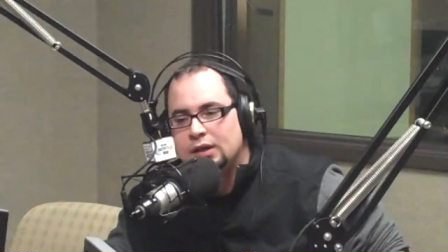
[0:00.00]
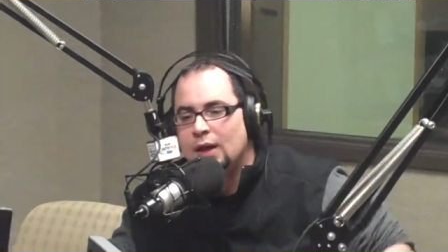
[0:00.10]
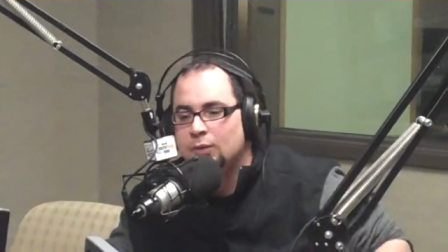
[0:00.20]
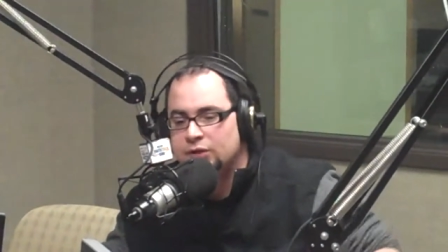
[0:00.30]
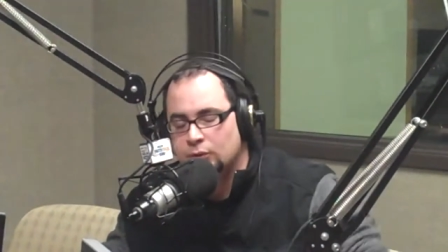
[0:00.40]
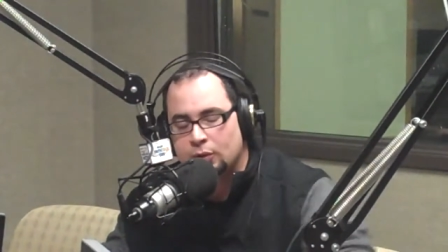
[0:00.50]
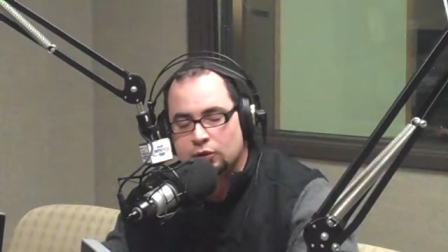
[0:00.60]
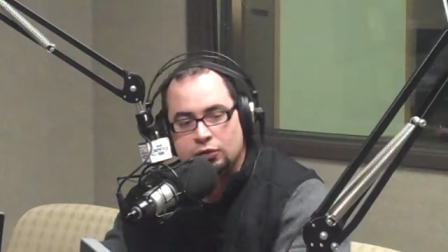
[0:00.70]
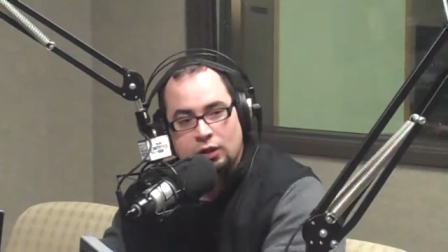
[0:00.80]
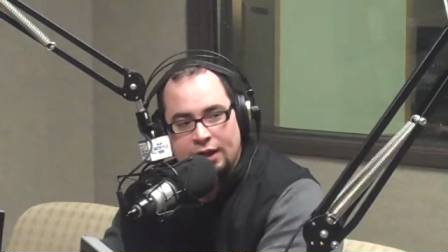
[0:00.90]
Yeah, we do
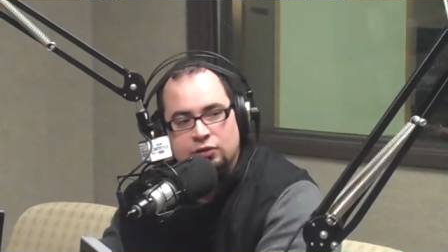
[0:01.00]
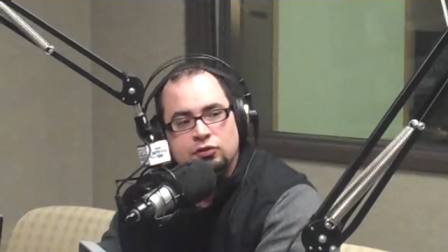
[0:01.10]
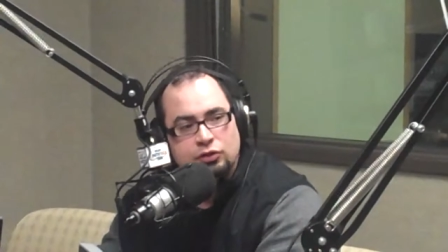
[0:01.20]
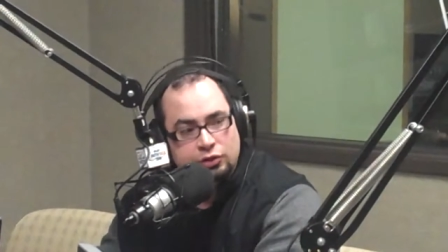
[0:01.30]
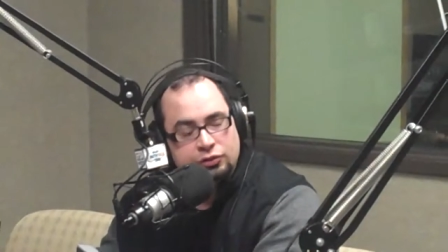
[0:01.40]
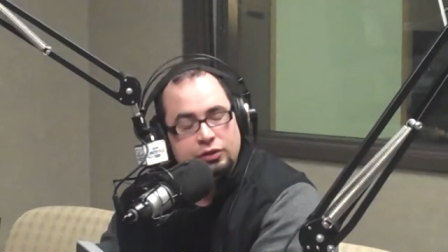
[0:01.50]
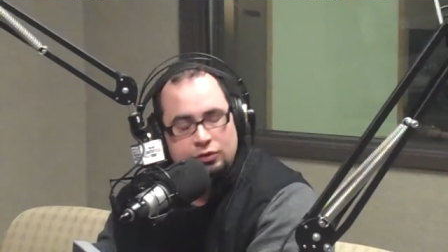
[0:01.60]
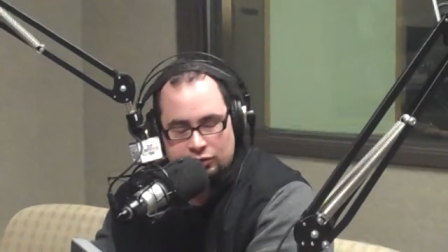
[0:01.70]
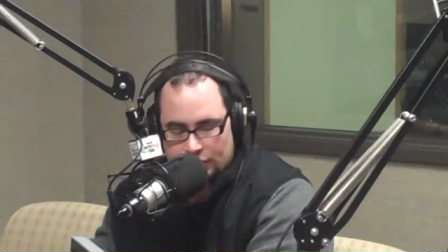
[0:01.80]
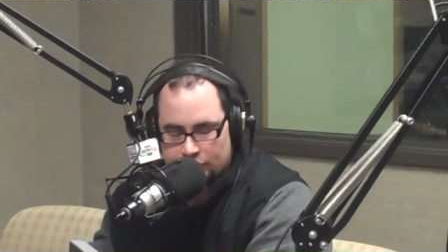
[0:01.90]
personal lines insurance,
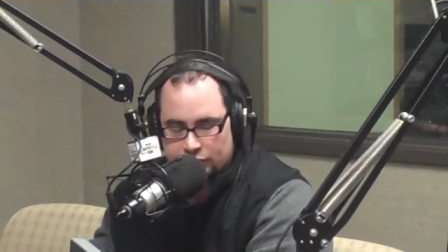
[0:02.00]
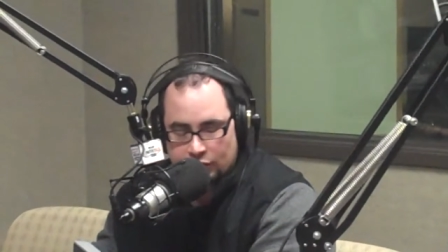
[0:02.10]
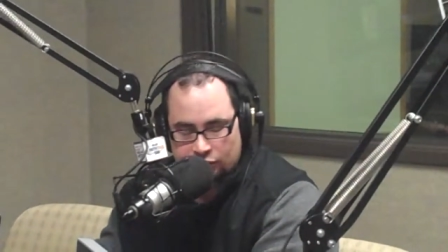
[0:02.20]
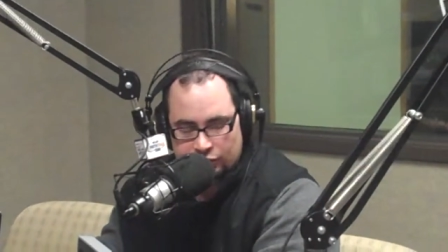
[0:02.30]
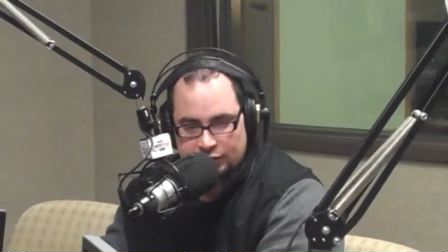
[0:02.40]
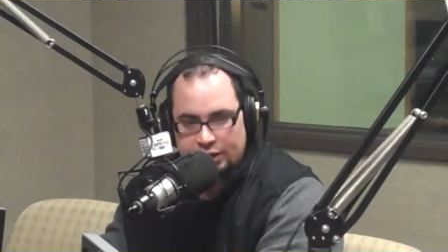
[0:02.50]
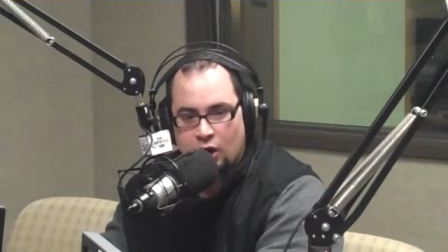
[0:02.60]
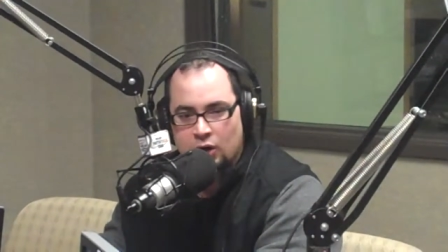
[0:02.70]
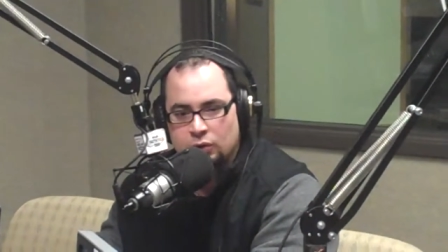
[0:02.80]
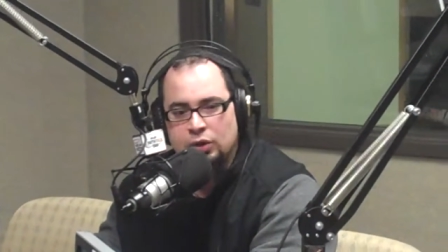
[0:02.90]
such as the
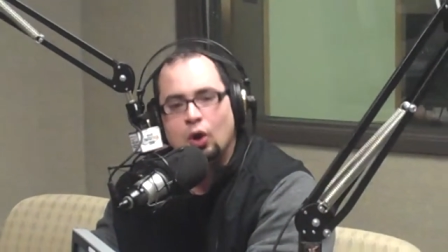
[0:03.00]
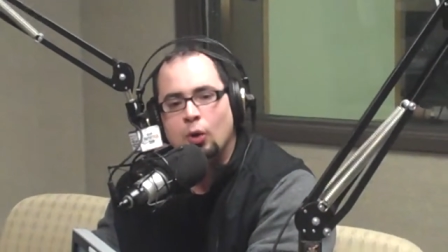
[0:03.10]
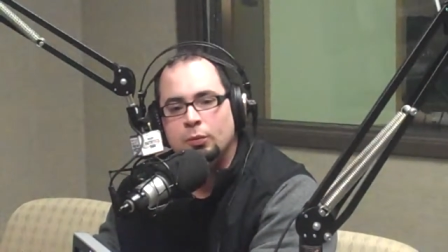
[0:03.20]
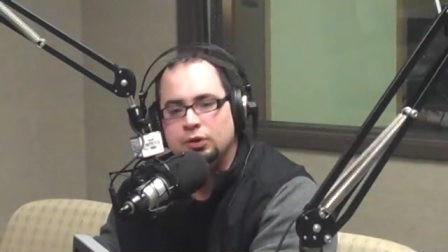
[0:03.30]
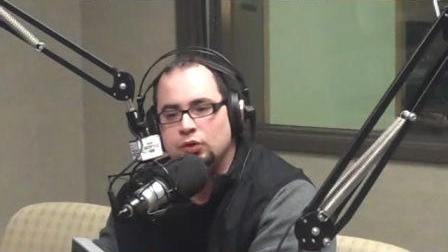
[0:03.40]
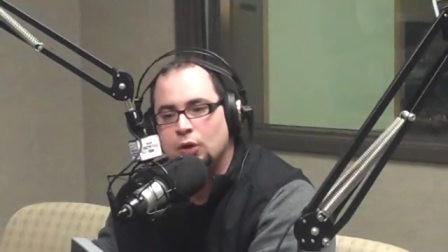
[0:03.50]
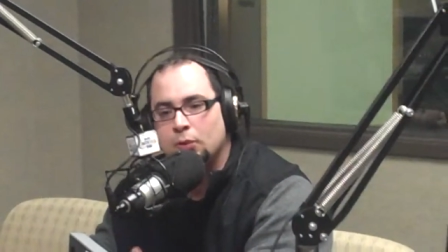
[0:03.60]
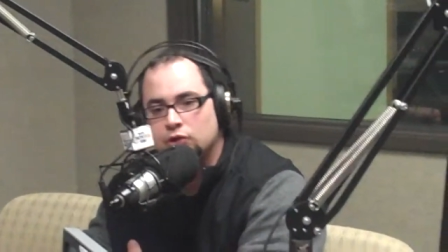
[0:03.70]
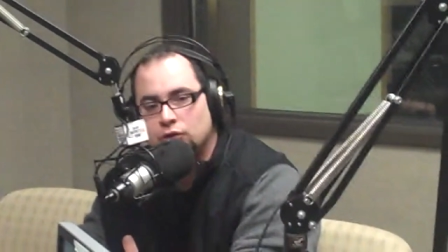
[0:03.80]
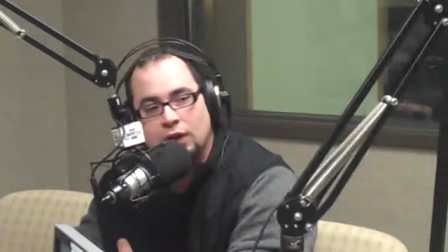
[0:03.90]
auto and home. We do
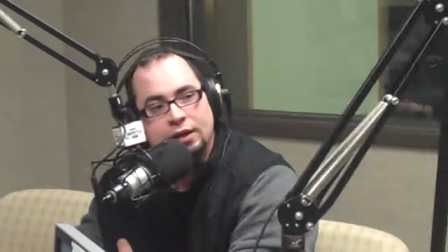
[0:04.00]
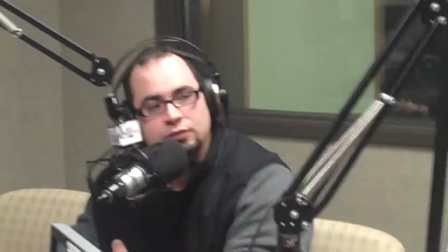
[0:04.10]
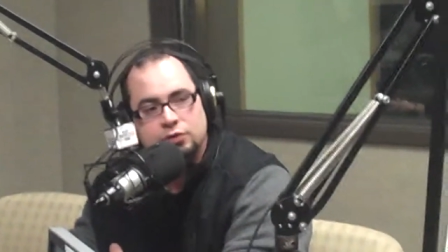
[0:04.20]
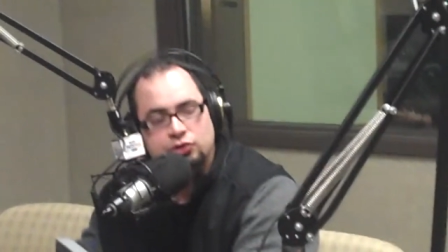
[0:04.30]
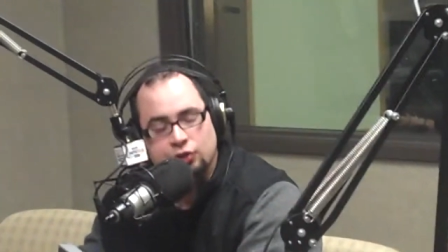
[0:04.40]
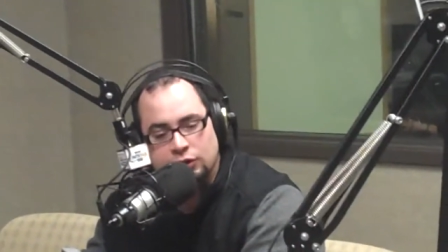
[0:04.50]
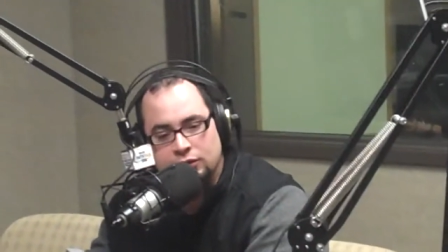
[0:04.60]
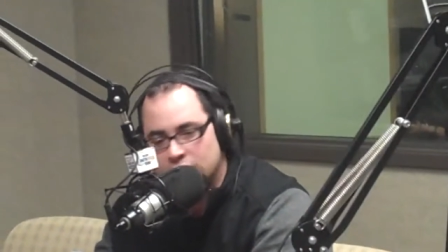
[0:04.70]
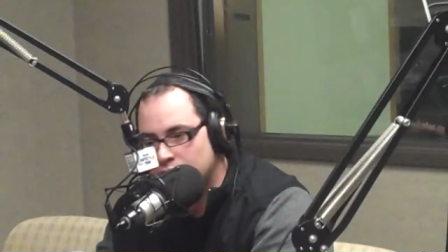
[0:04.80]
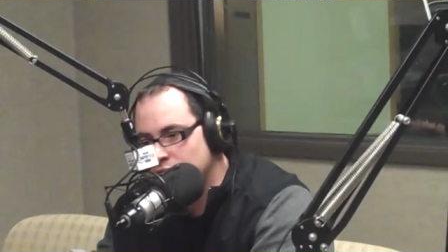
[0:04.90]
commercial lines of insurance,
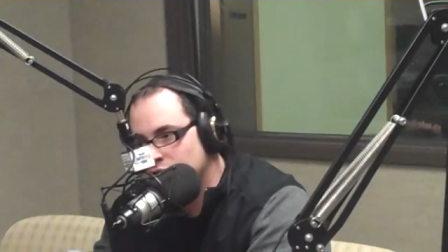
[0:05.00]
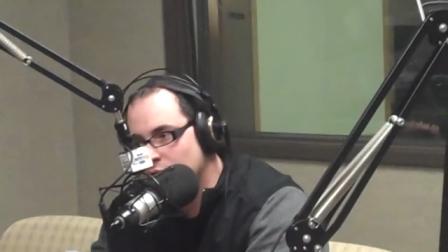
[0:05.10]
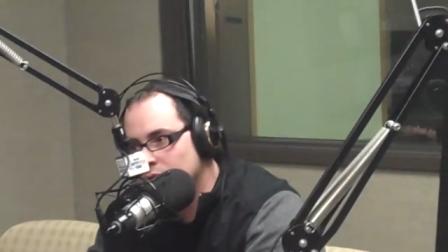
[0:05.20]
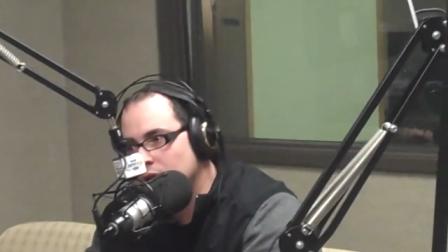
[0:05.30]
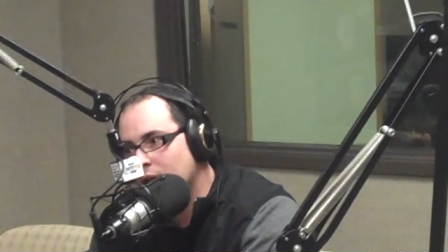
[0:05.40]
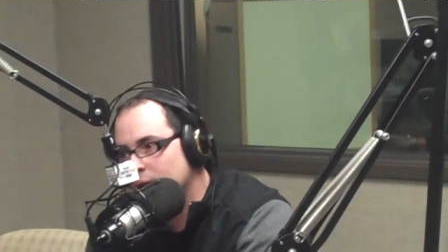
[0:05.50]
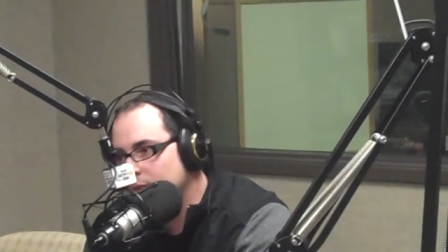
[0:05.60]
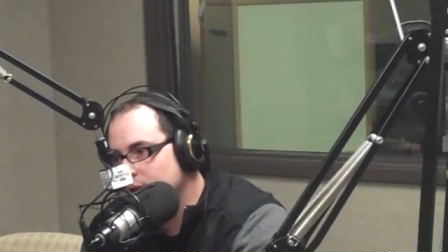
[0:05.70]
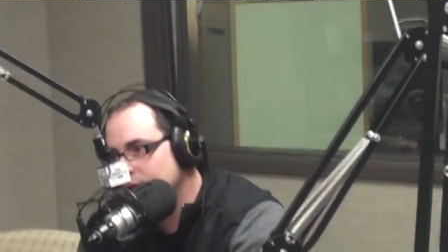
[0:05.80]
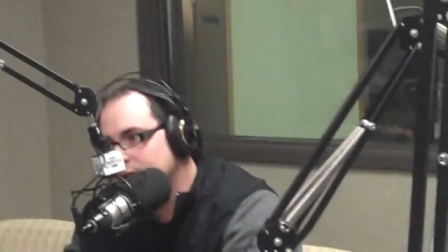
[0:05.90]
such as general
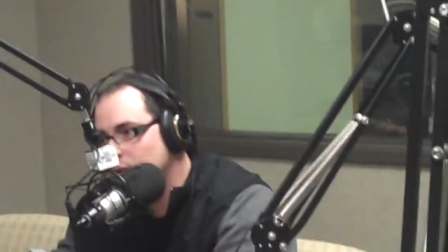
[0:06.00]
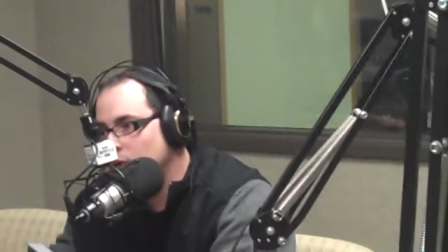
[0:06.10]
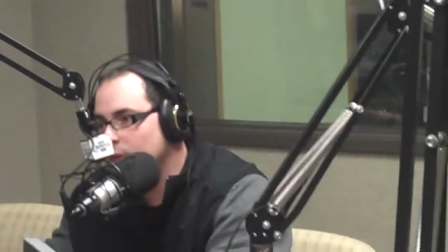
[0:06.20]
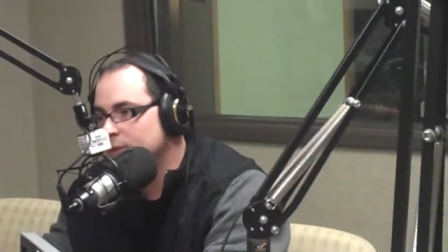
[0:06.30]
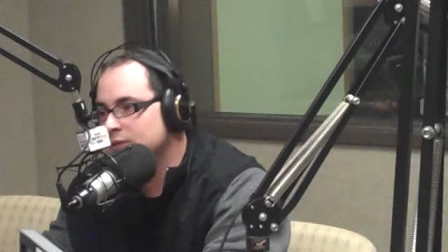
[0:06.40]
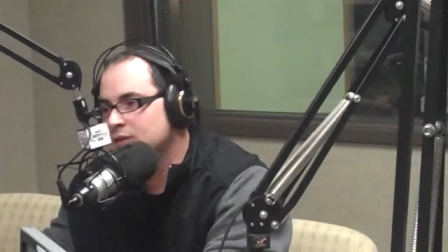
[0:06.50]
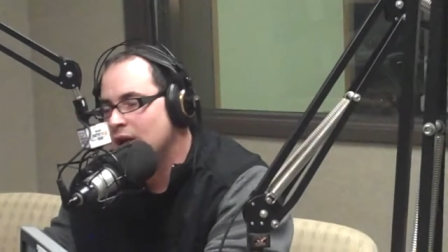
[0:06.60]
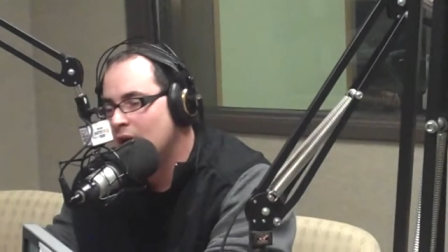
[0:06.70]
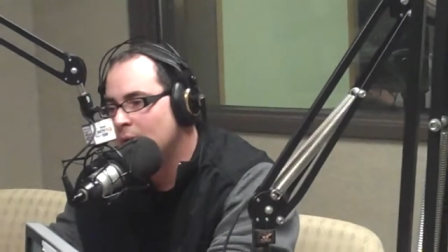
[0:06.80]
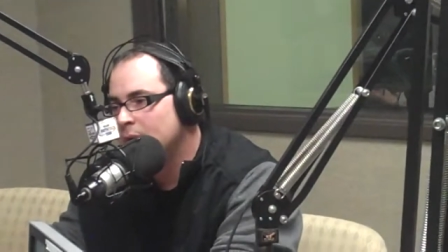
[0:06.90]
liability, workman's
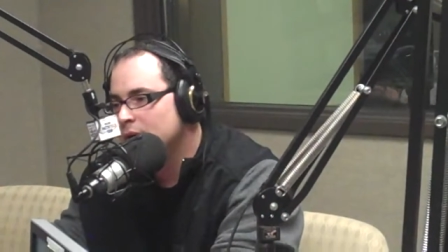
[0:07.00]
comp,